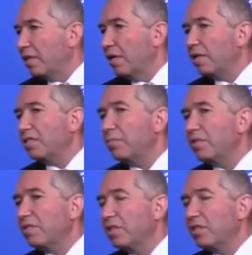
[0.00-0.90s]
There are some
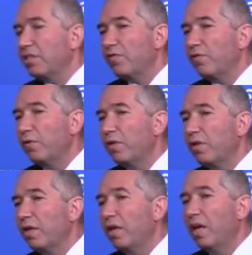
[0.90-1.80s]
restrictions for
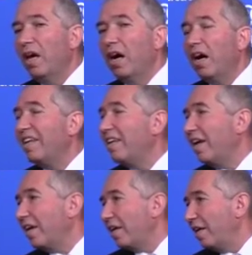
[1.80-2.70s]
the
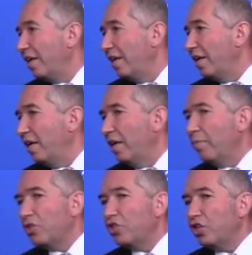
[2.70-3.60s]
high-tech
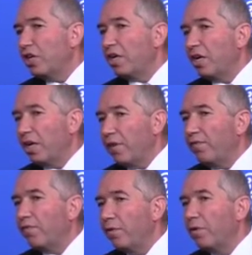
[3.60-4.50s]
machinery
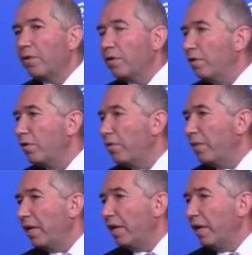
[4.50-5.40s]
for you know
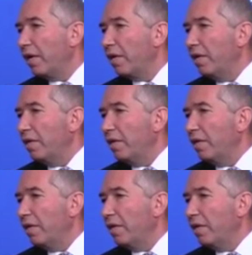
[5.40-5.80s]
making